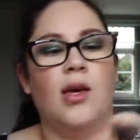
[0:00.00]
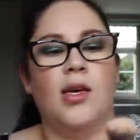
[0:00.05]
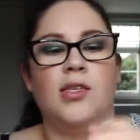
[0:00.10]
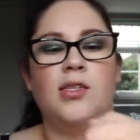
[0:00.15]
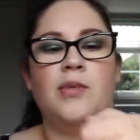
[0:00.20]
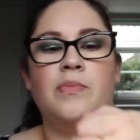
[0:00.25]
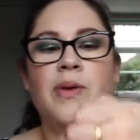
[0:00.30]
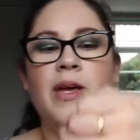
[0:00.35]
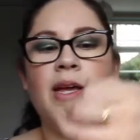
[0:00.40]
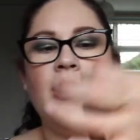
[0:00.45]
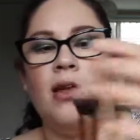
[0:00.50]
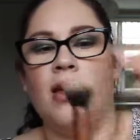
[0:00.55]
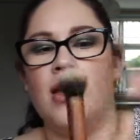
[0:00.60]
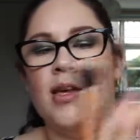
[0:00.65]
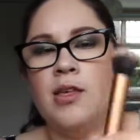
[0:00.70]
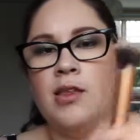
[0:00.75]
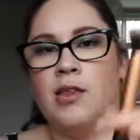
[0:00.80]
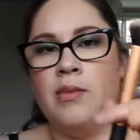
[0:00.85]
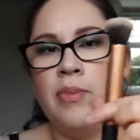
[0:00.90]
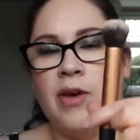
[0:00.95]
it's a bit
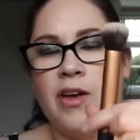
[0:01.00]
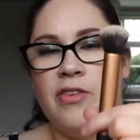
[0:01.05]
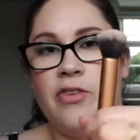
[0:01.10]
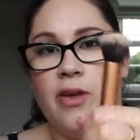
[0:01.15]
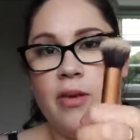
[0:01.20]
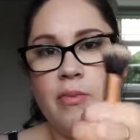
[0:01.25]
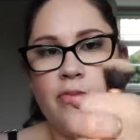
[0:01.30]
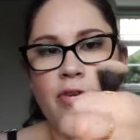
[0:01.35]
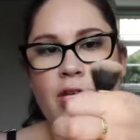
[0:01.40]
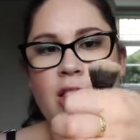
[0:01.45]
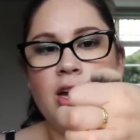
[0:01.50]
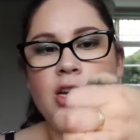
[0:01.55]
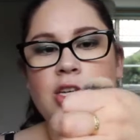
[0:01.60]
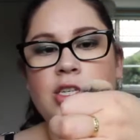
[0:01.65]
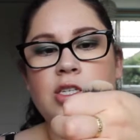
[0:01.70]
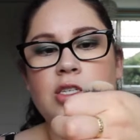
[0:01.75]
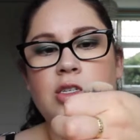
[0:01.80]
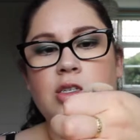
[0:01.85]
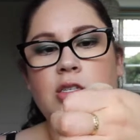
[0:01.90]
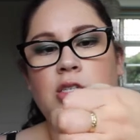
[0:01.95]
like the buffing
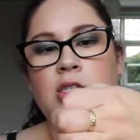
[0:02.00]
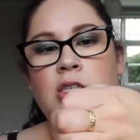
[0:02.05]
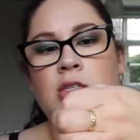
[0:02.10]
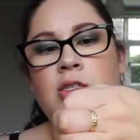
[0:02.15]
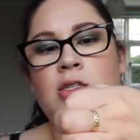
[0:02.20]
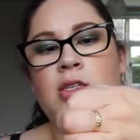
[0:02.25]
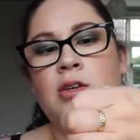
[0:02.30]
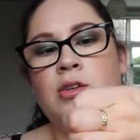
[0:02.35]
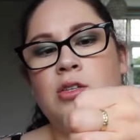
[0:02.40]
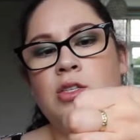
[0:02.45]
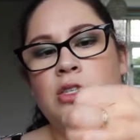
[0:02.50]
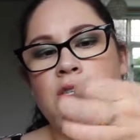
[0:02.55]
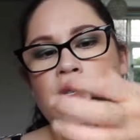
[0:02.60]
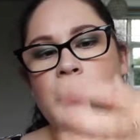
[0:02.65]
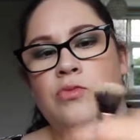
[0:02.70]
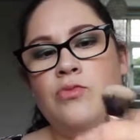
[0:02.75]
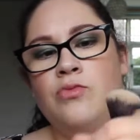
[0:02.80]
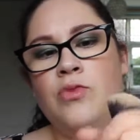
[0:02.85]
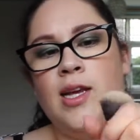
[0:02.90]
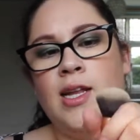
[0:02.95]
brush just, so it's
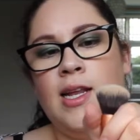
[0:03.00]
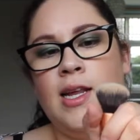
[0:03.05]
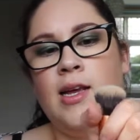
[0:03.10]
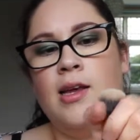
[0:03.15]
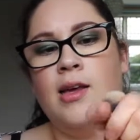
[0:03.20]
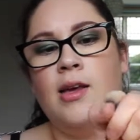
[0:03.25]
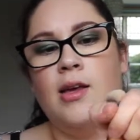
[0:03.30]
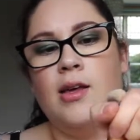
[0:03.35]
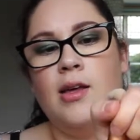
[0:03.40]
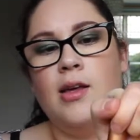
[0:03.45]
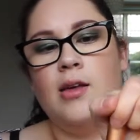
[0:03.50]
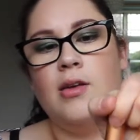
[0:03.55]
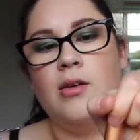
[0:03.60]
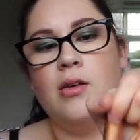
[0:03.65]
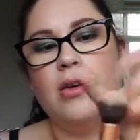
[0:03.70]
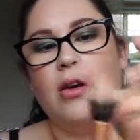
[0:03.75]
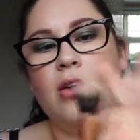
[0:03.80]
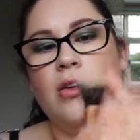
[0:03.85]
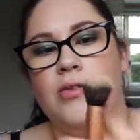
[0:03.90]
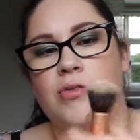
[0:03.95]
just really
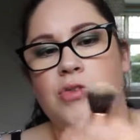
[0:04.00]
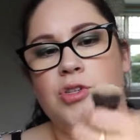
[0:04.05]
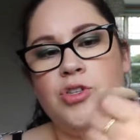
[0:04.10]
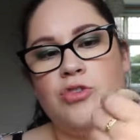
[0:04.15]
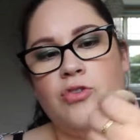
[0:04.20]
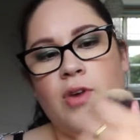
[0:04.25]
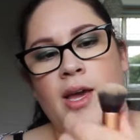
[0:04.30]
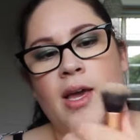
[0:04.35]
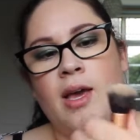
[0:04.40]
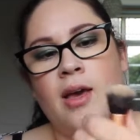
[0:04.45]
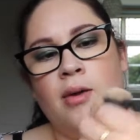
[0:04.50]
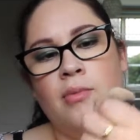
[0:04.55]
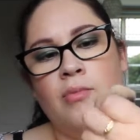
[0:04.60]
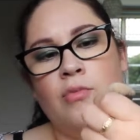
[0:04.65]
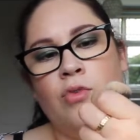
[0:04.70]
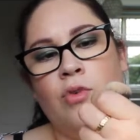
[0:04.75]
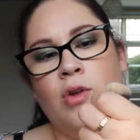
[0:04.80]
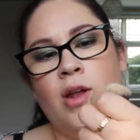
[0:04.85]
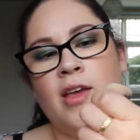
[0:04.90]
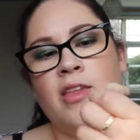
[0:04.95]
kind of straight up
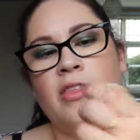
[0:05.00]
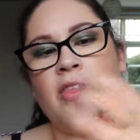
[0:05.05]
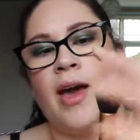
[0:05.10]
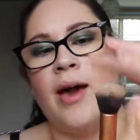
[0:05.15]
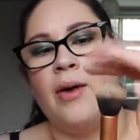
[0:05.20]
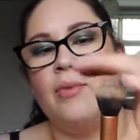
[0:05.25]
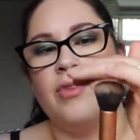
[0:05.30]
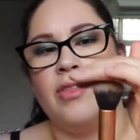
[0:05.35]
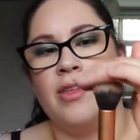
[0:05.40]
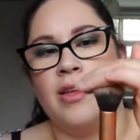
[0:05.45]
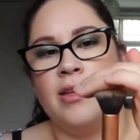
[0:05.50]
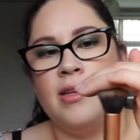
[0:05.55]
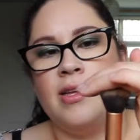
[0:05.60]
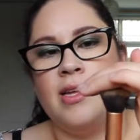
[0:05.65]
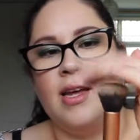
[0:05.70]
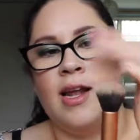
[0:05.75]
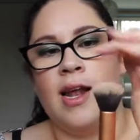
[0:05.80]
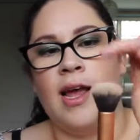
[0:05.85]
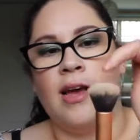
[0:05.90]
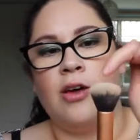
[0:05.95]
more like that with a
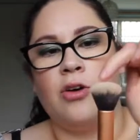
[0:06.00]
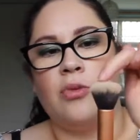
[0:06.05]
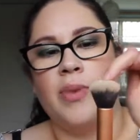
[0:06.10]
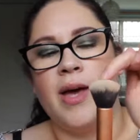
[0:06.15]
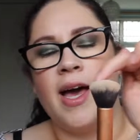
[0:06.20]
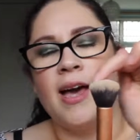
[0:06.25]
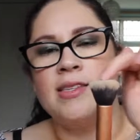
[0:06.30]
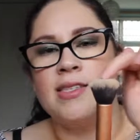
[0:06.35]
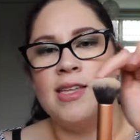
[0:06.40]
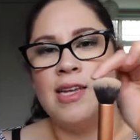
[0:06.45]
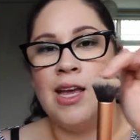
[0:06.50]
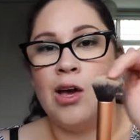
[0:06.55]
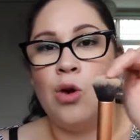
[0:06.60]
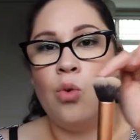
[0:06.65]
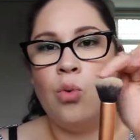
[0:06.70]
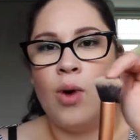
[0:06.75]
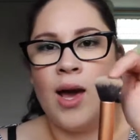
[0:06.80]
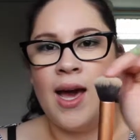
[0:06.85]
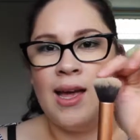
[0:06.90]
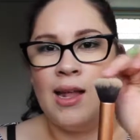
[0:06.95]
little angle it has a
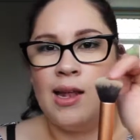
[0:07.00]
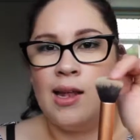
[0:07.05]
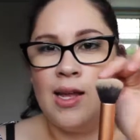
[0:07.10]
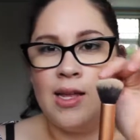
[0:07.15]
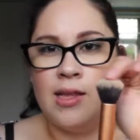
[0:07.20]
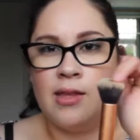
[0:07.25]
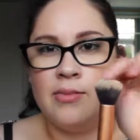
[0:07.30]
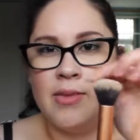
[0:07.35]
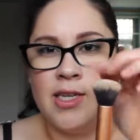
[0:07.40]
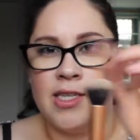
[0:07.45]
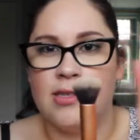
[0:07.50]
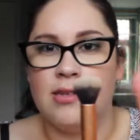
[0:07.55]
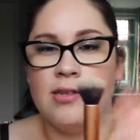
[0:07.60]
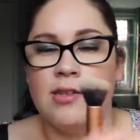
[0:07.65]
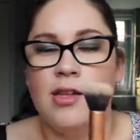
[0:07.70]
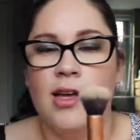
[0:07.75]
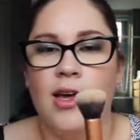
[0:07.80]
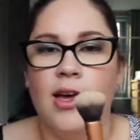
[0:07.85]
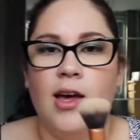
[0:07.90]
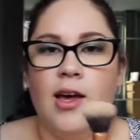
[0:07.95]
little well in the
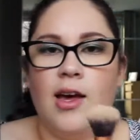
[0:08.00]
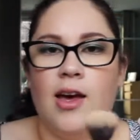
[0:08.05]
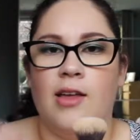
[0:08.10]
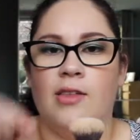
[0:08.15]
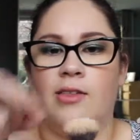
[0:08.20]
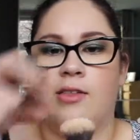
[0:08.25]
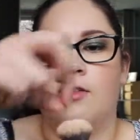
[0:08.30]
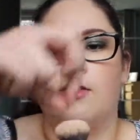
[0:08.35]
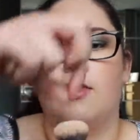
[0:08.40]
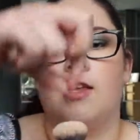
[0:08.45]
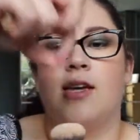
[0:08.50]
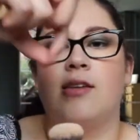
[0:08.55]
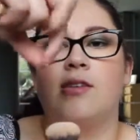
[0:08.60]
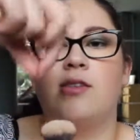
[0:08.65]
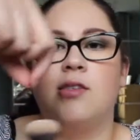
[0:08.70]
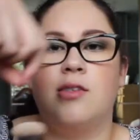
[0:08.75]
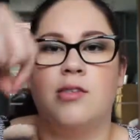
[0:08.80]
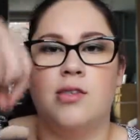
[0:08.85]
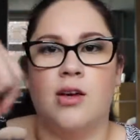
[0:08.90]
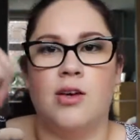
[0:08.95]
middle and
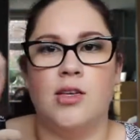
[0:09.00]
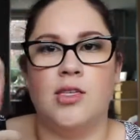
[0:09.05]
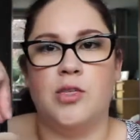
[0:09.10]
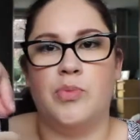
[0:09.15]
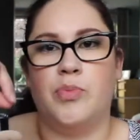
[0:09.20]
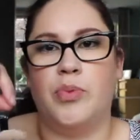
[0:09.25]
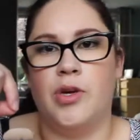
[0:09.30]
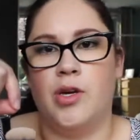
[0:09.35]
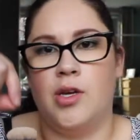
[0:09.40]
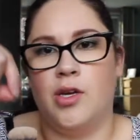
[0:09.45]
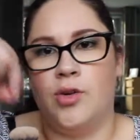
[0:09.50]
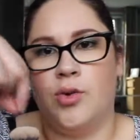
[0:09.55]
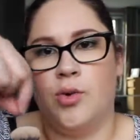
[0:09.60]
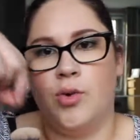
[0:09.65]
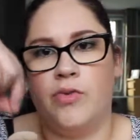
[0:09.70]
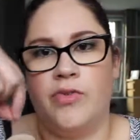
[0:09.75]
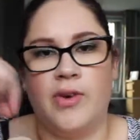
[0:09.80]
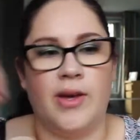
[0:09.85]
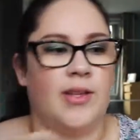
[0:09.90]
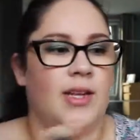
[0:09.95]
that's designed to put
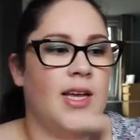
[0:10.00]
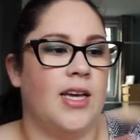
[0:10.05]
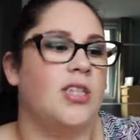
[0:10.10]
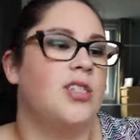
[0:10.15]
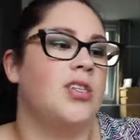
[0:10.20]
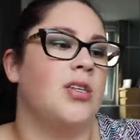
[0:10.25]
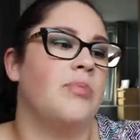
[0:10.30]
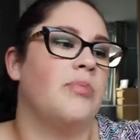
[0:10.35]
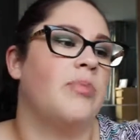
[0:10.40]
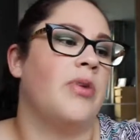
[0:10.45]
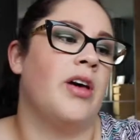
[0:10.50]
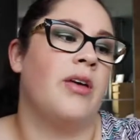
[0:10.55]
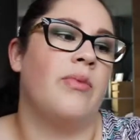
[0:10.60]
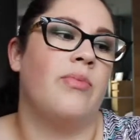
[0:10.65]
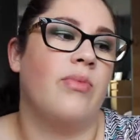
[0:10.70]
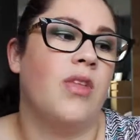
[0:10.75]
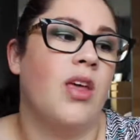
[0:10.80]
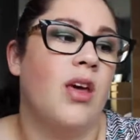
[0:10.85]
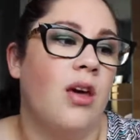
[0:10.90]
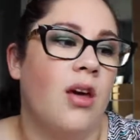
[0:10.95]
your foundation
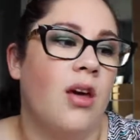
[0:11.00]
but